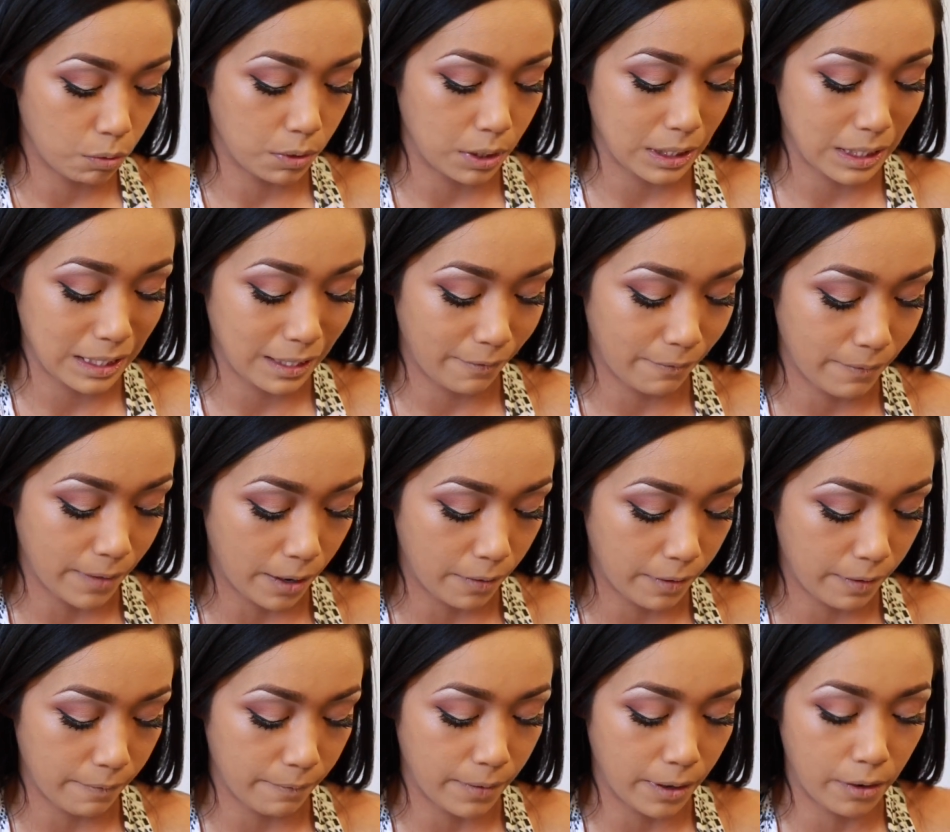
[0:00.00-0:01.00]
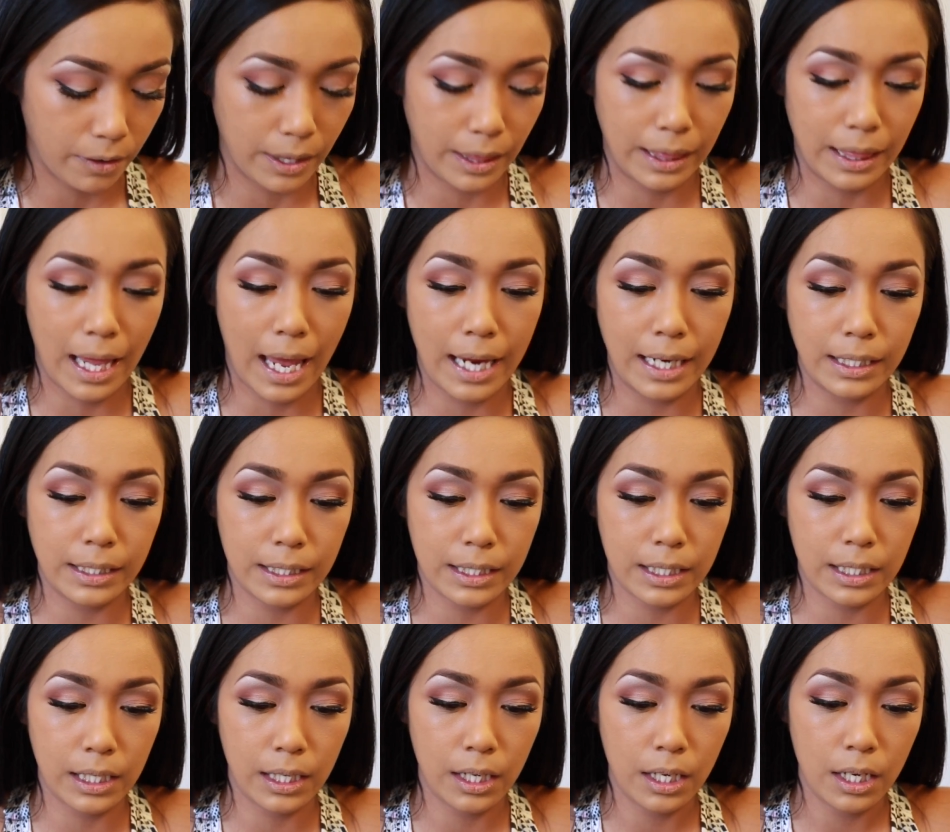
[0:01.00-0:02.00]
This is a very
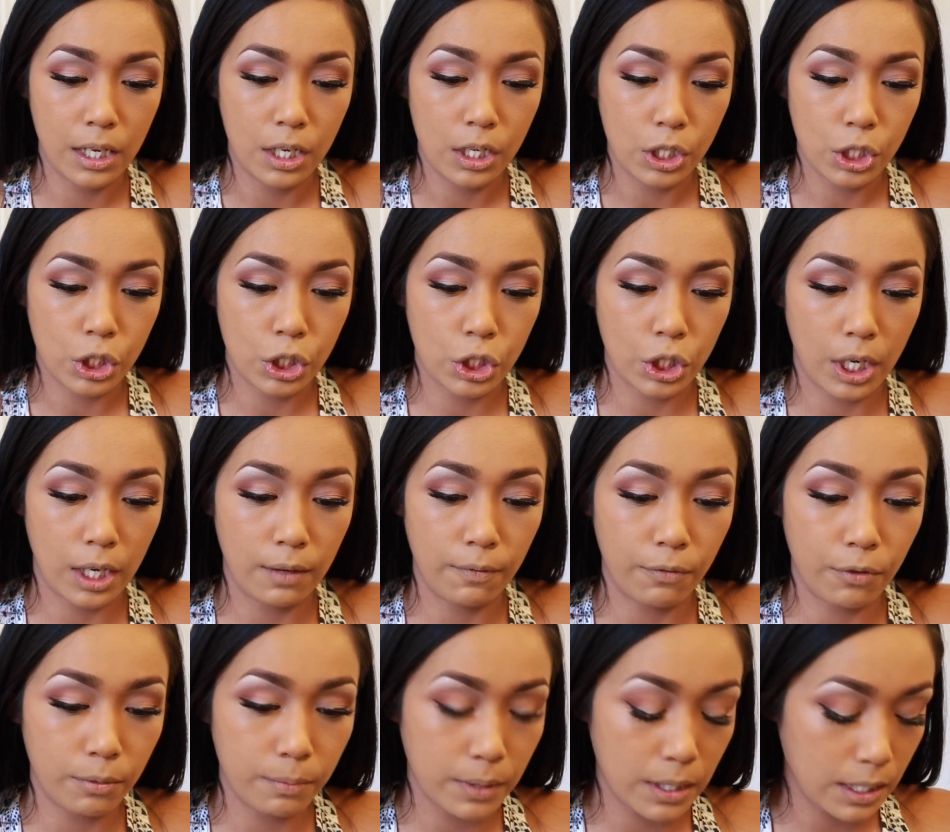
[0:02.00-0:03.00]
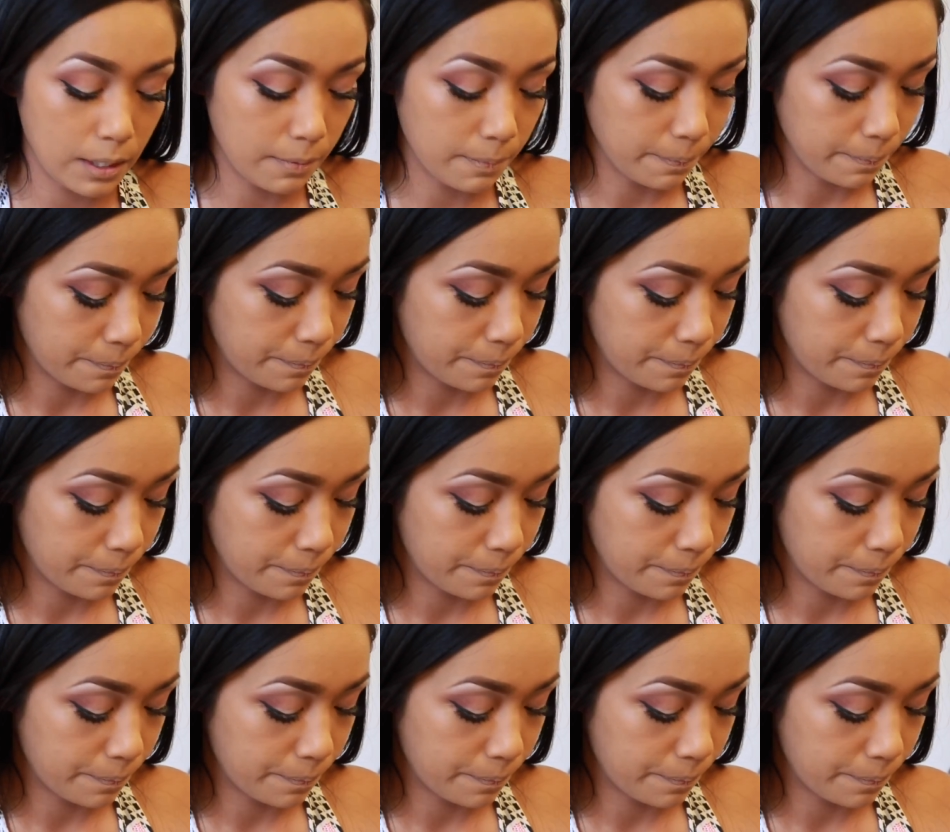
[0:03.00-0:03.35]
light shade for me,